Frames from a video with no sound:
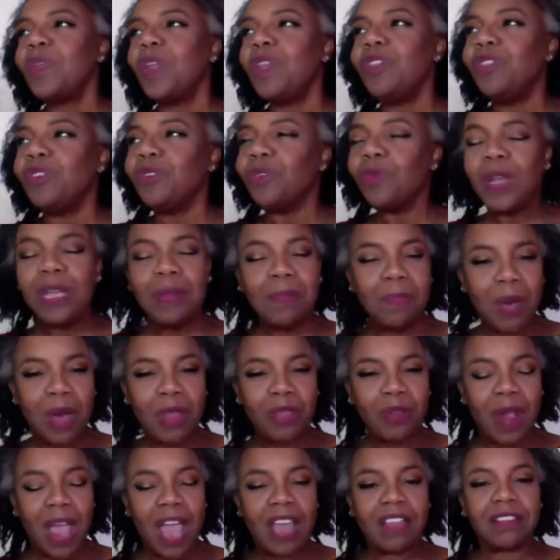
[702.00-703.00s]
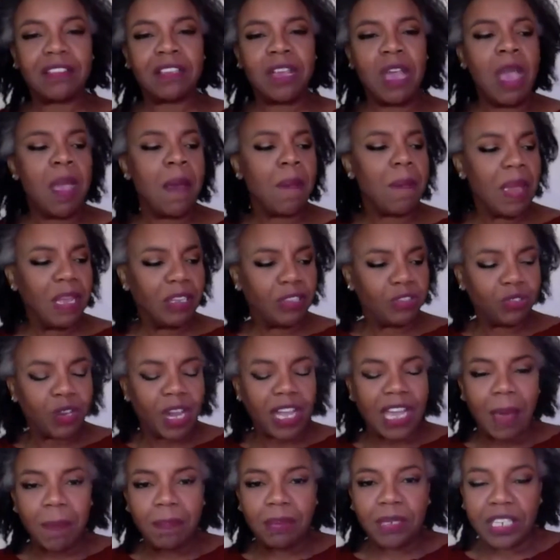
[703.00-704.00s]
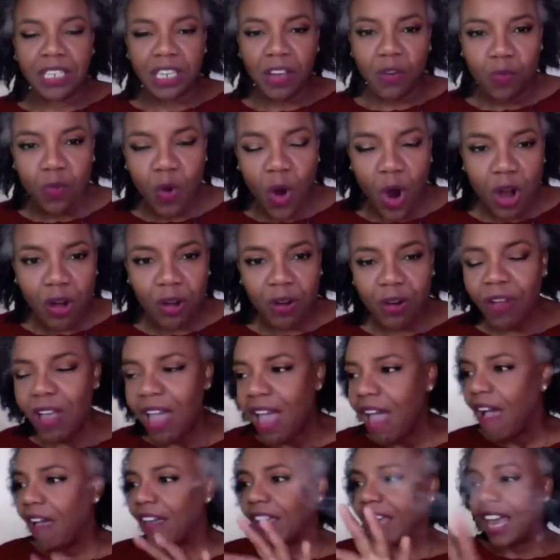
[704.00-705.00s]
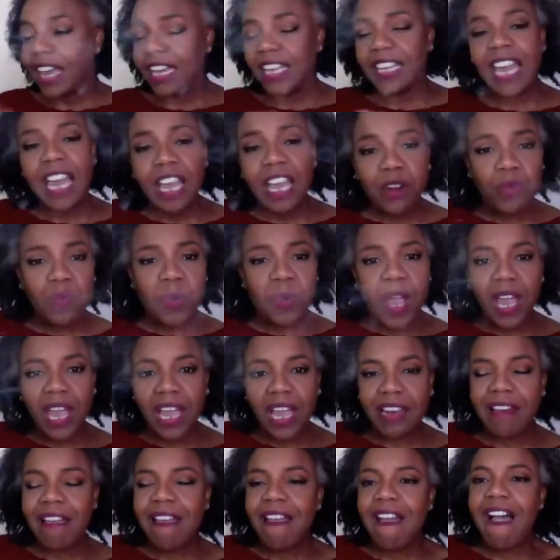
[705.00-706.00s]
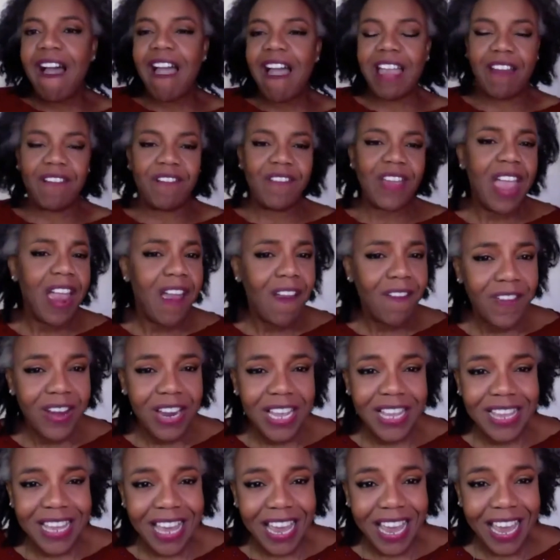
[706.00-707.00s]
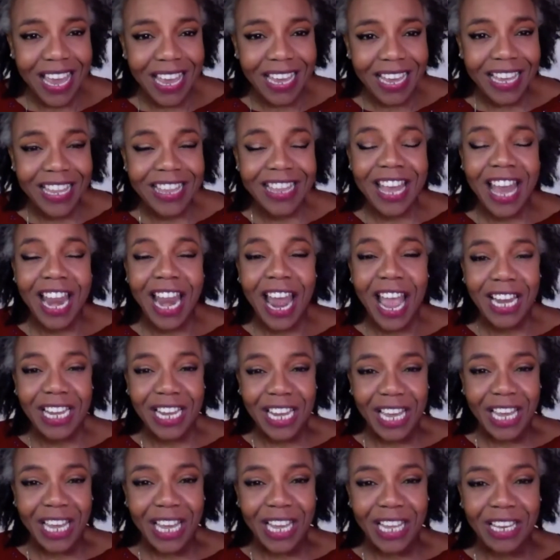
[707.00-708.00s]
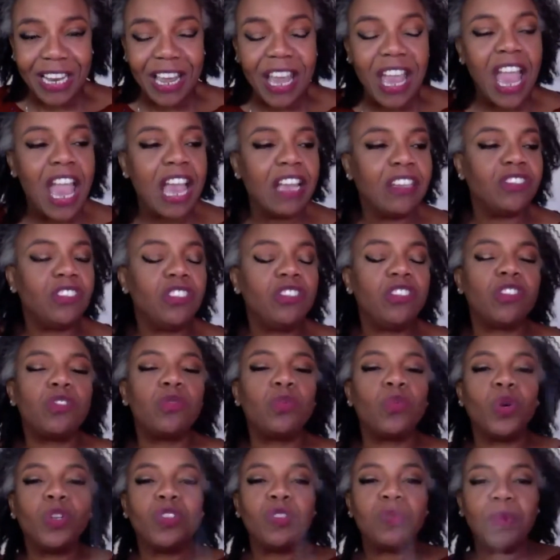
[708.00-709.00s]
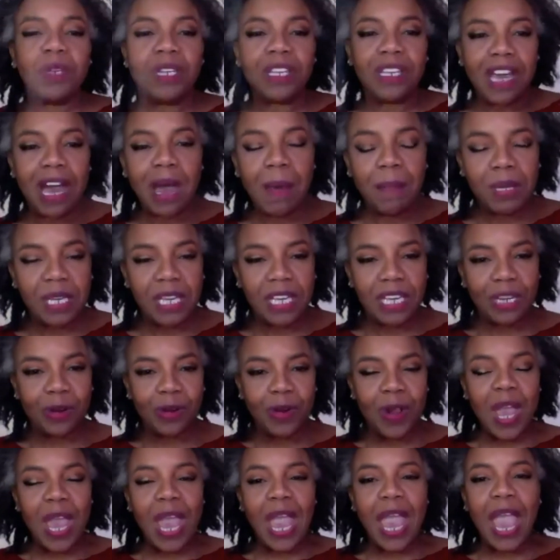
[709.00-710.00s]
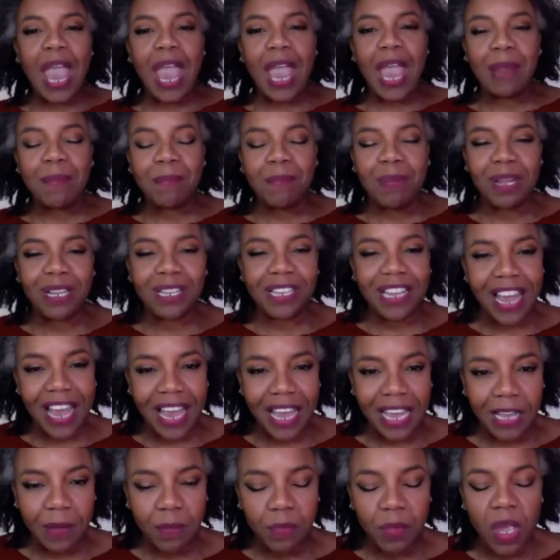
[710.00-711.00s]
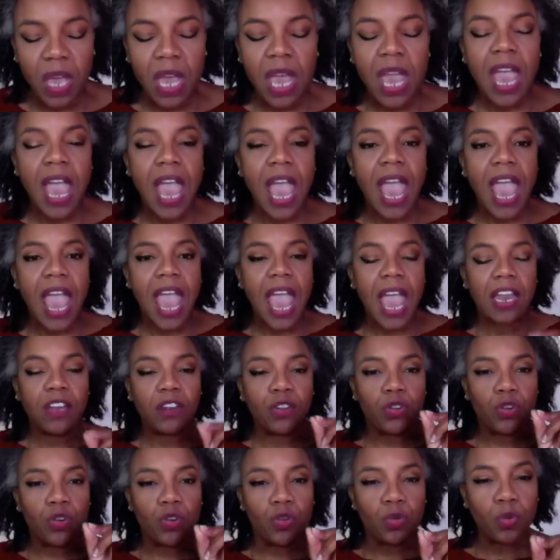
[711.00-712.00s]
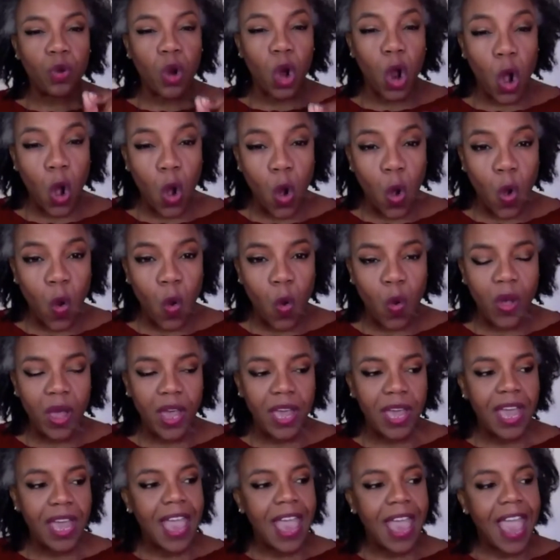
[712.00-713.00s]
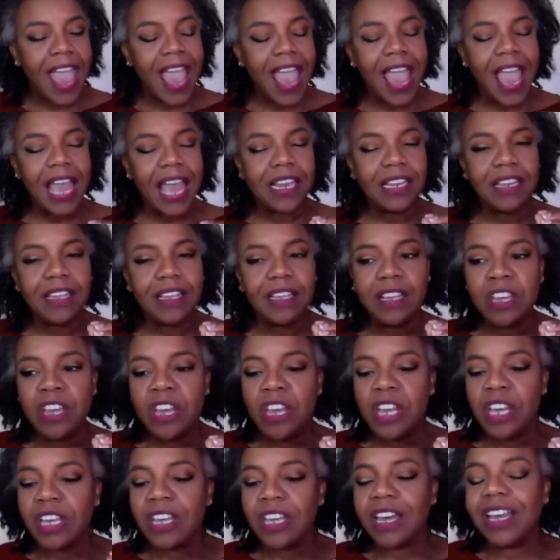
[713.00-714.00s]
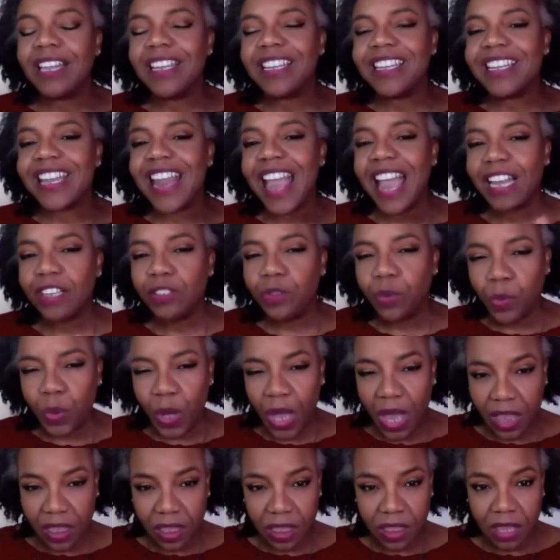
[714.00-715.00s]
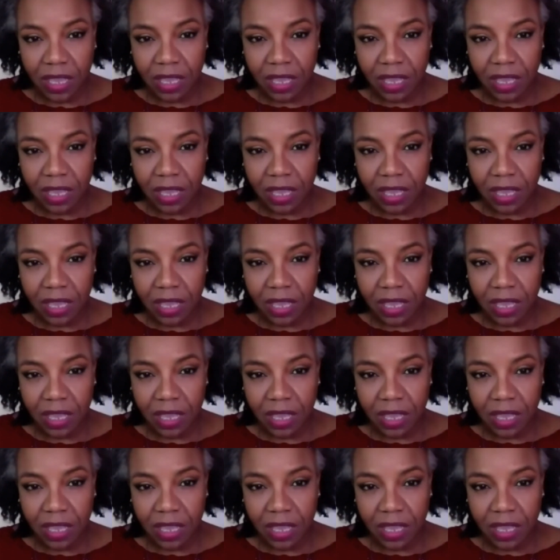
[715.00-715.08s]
The great mother has made sure I got plenty of water. I got Gatorade. I have everything that I need. She just wants me to come here and play and grow and connect with